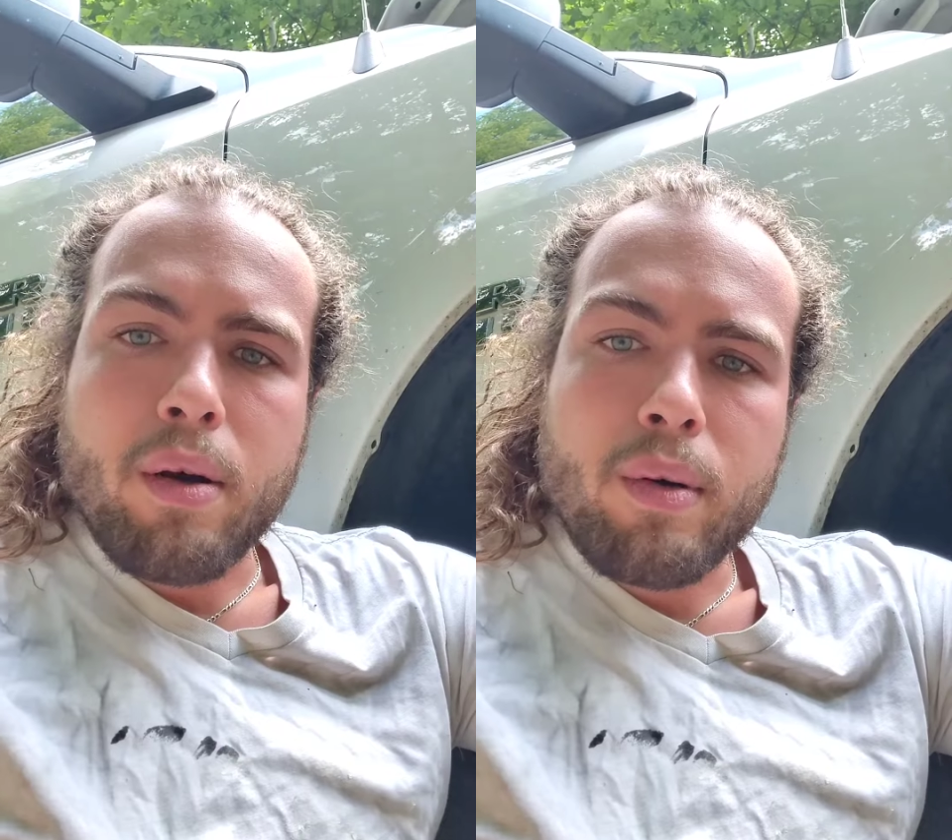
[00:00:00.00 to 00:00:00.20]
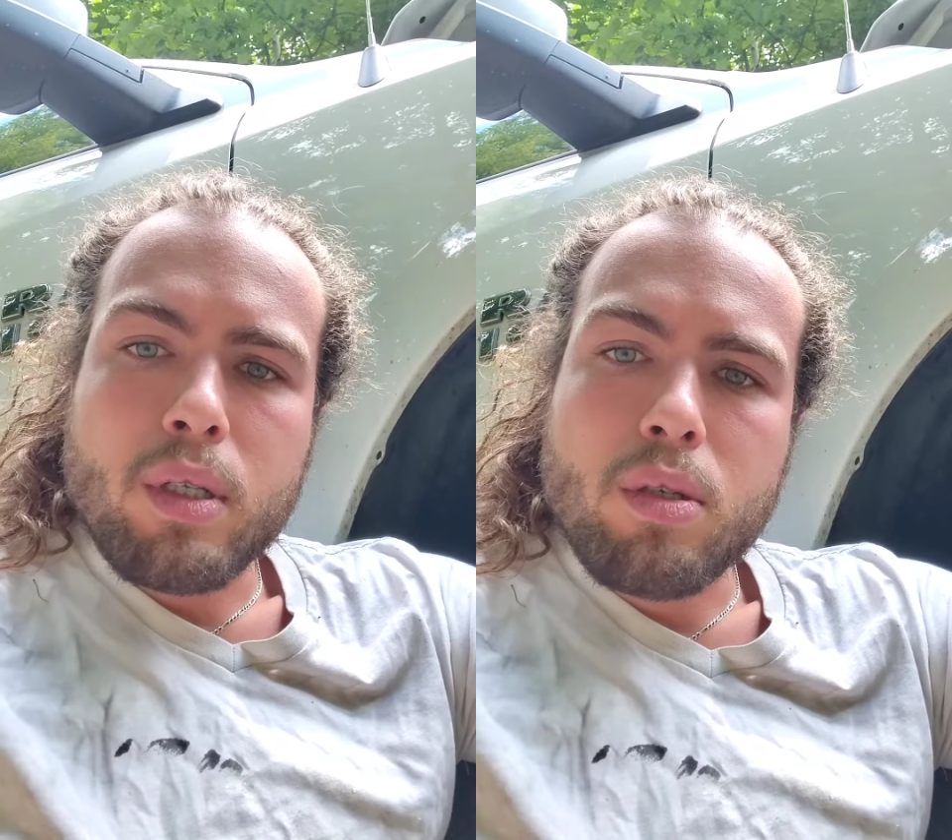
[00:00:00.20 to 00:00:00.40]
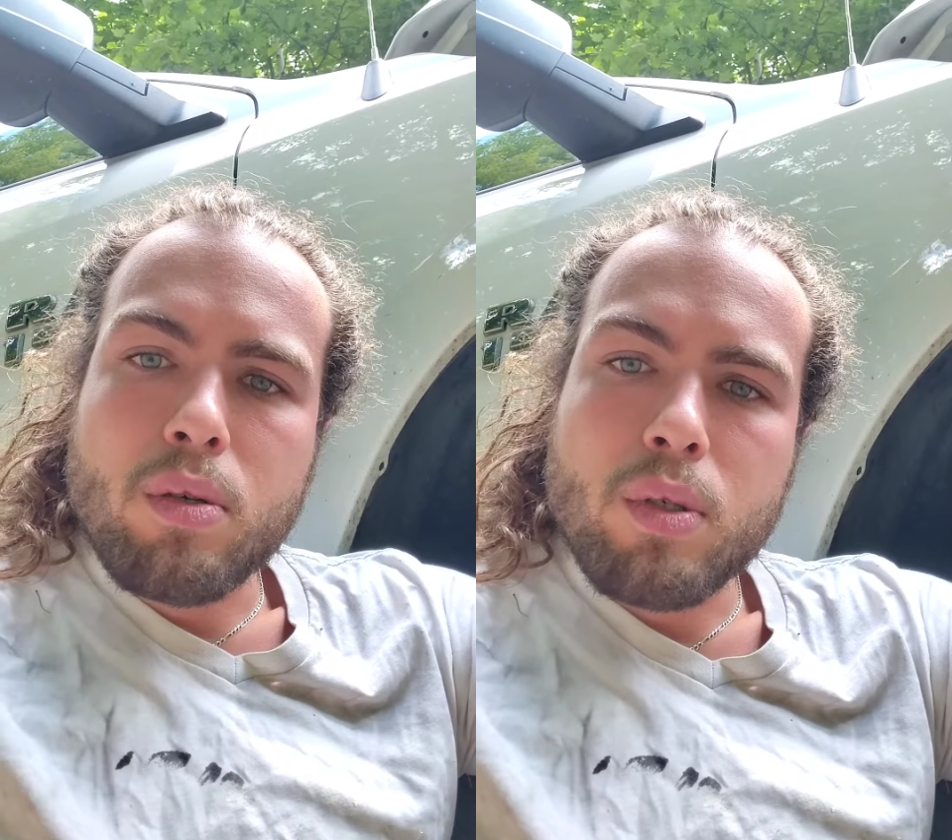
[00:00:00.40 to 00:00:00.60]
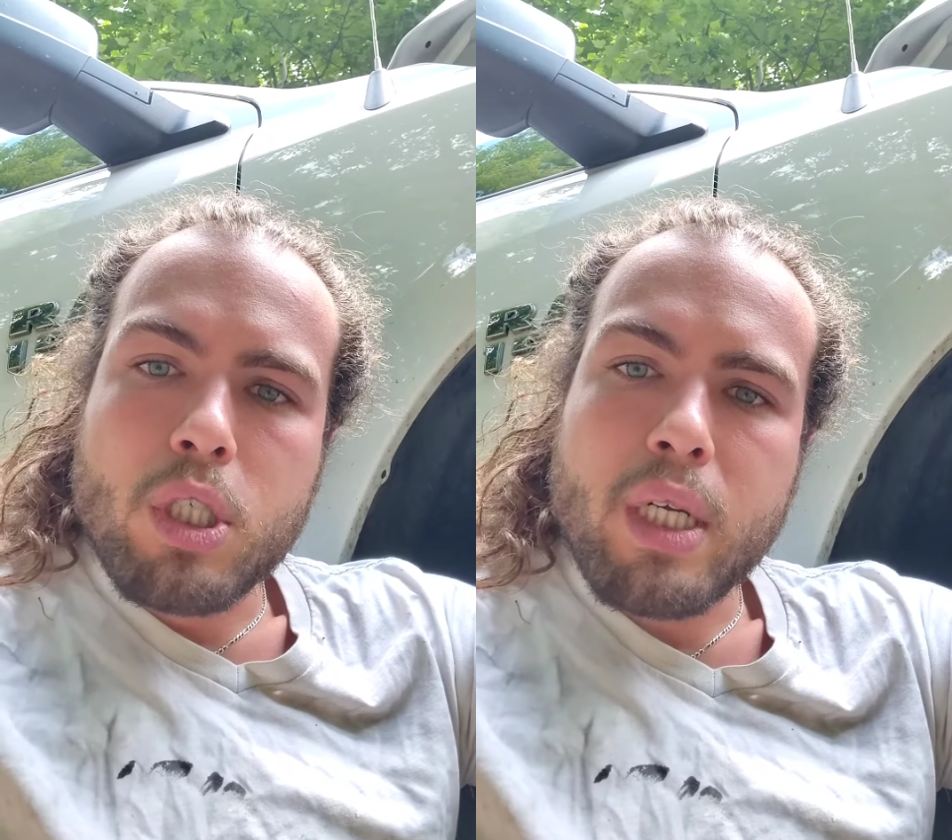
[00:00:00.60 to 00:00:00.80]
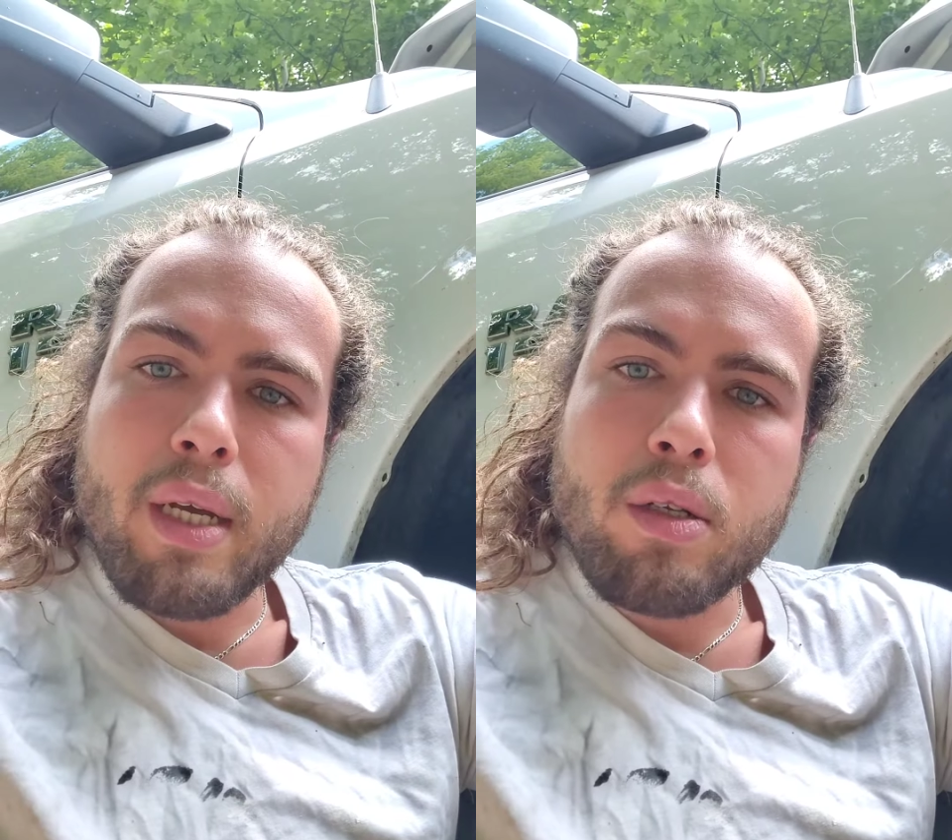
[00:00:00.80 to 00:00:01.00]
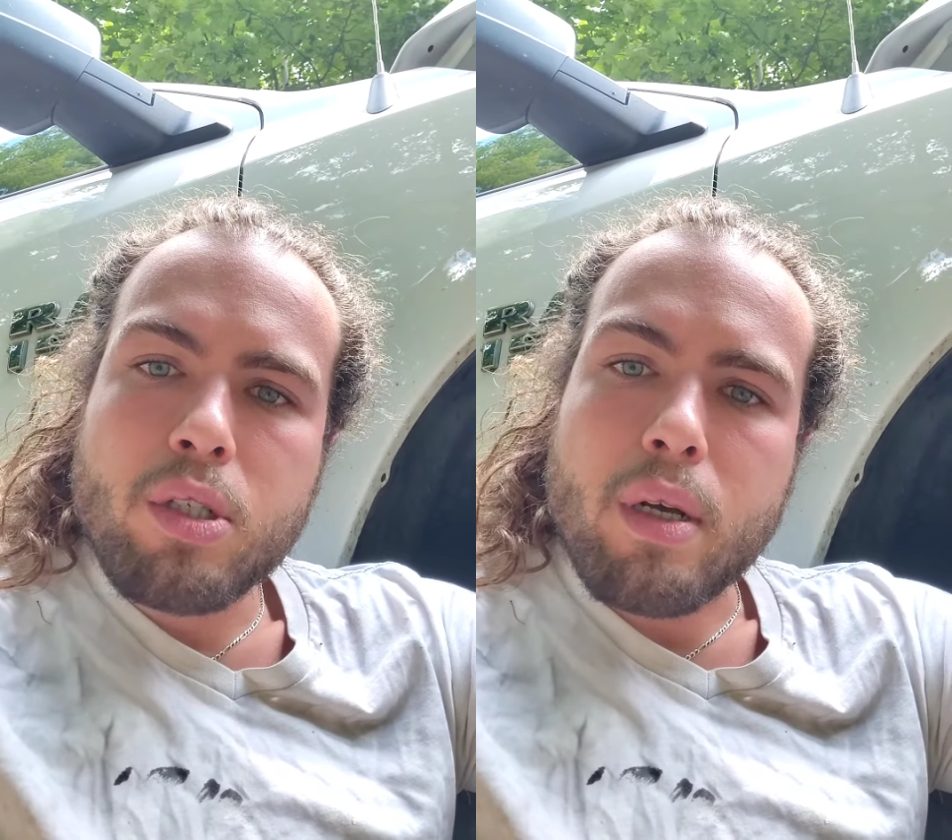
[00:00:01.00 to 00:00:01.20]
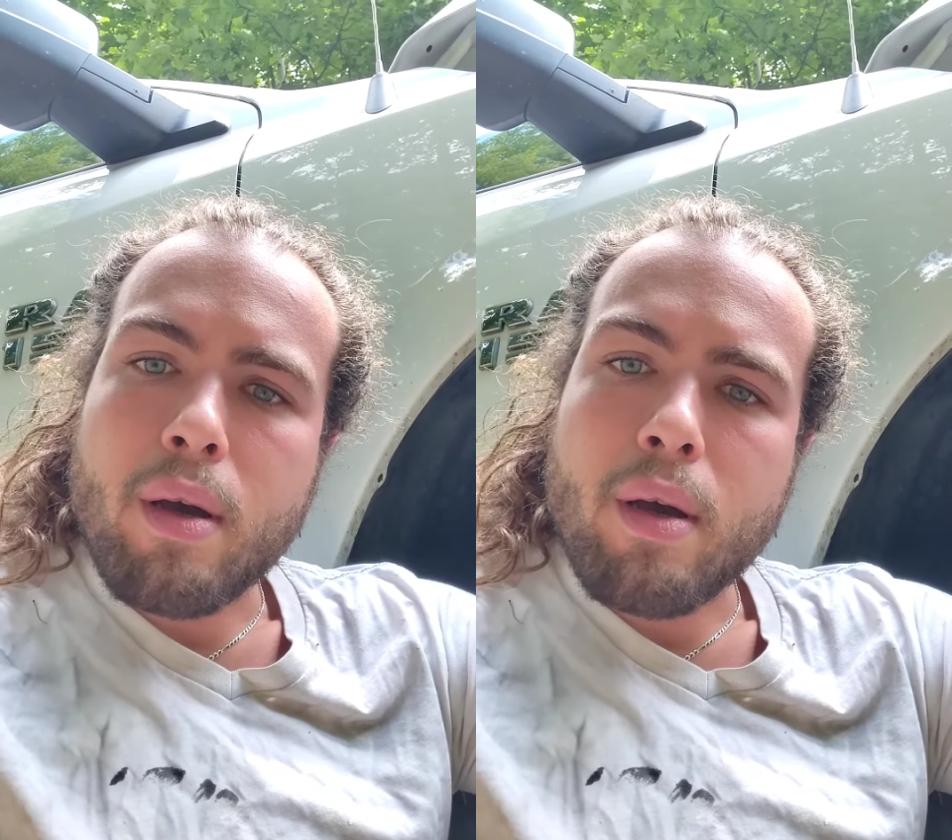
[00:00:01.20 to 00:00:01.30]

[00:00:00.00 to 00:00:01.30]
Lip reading: going to change